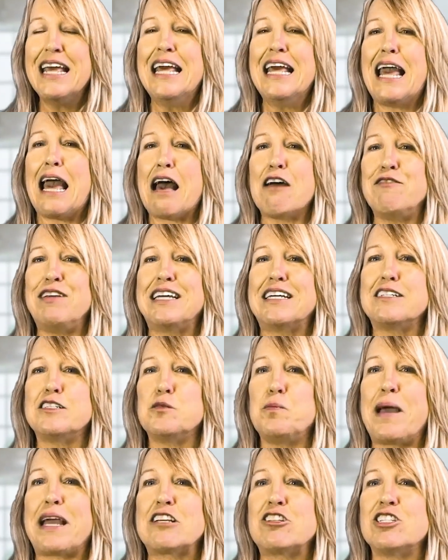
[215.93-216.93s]
having
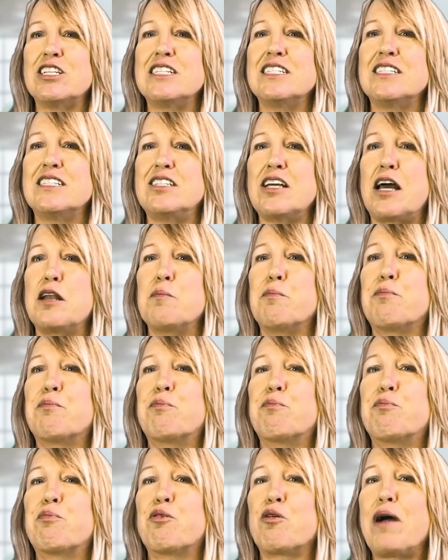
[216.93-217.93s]
inspections done
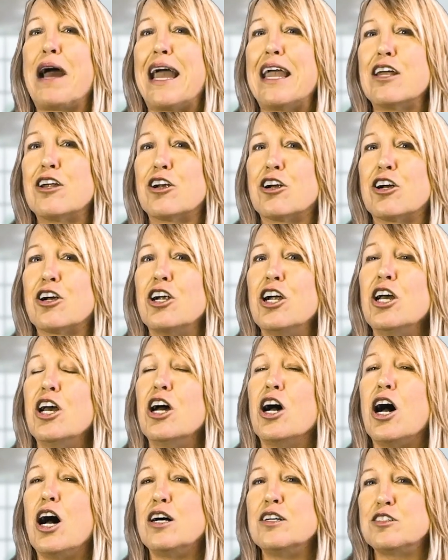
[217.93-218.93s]
prior
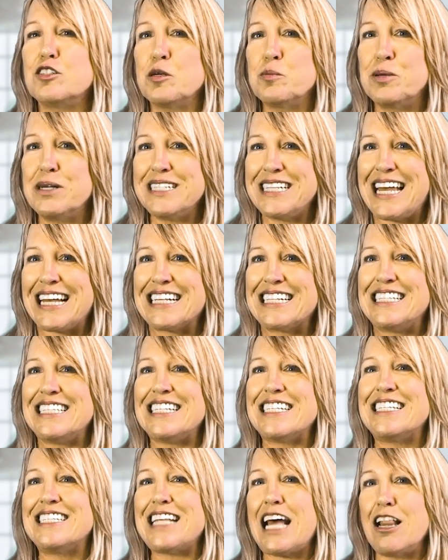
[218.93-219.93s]
also protects the
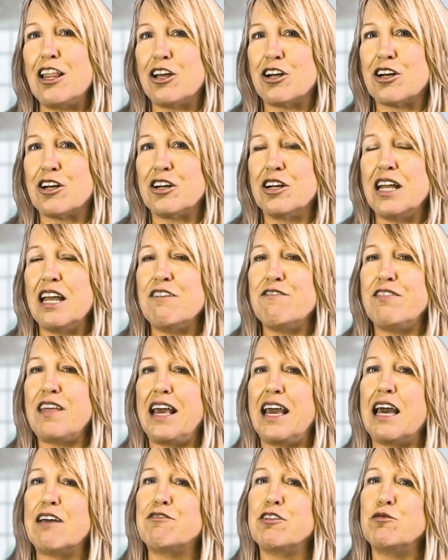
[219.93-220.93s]
seller if they
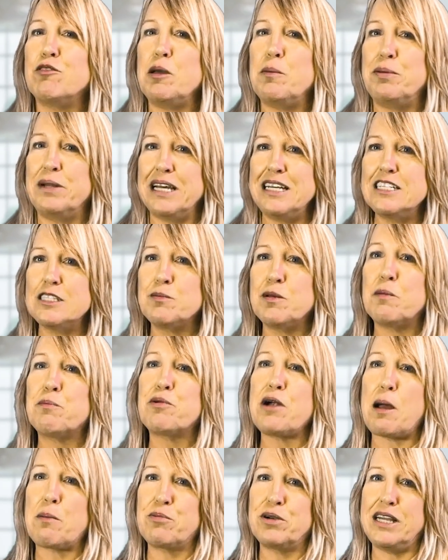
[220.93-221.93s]
have a replacement
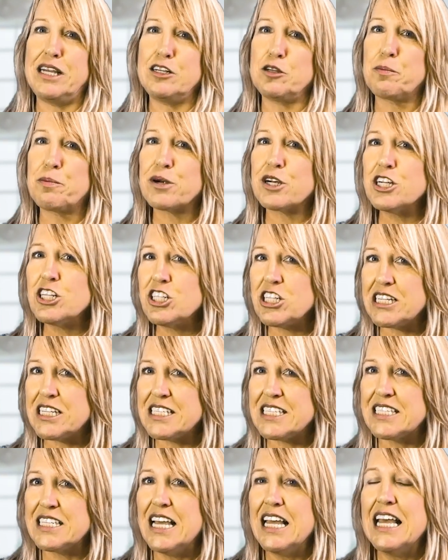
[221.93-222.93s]
property to
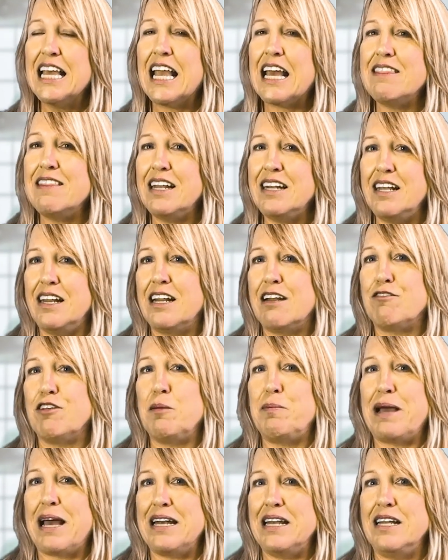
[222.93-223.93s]
purchase and they need every
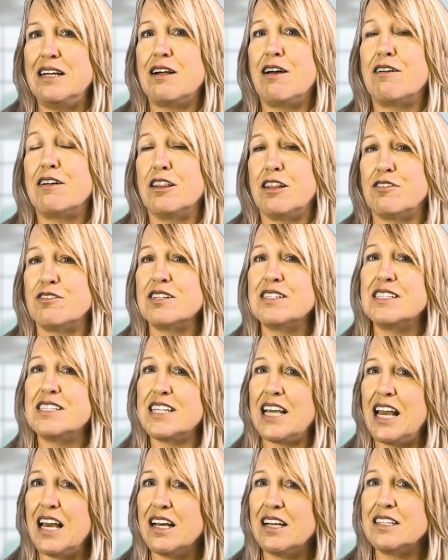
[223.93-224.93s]
penny out of their
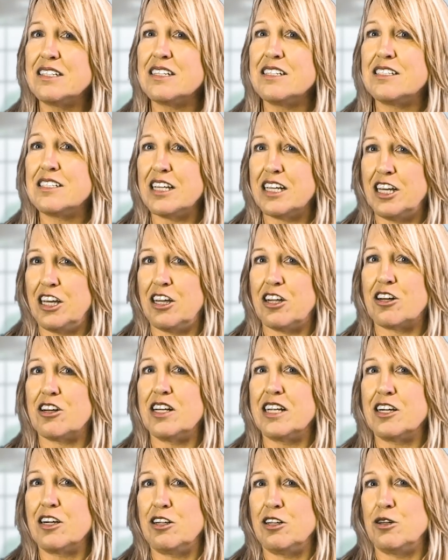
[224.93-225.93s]
sale to secure
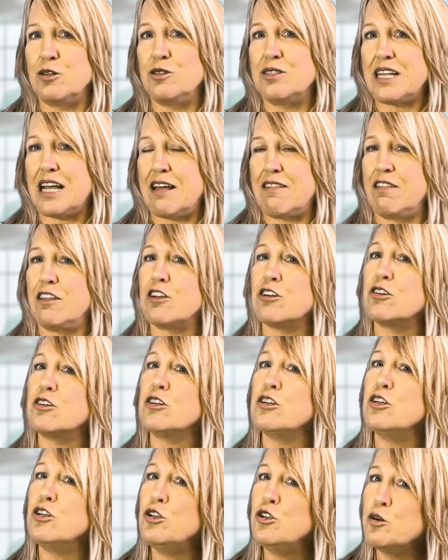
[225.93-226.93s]
and close on their
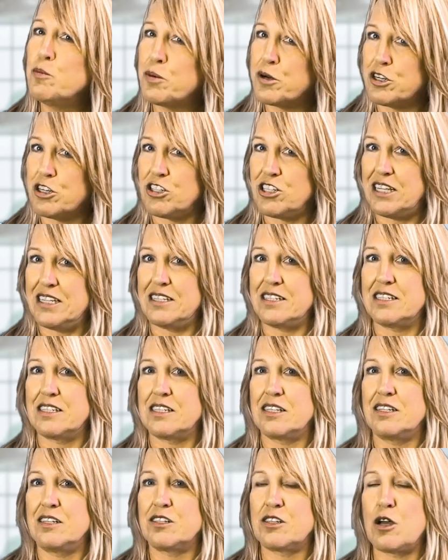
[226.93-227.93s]
new
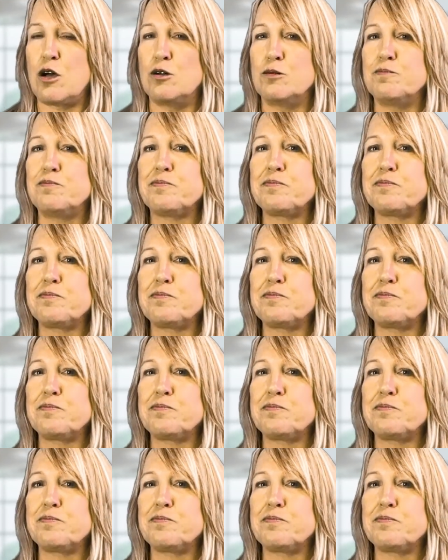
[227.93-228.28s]
purchase. So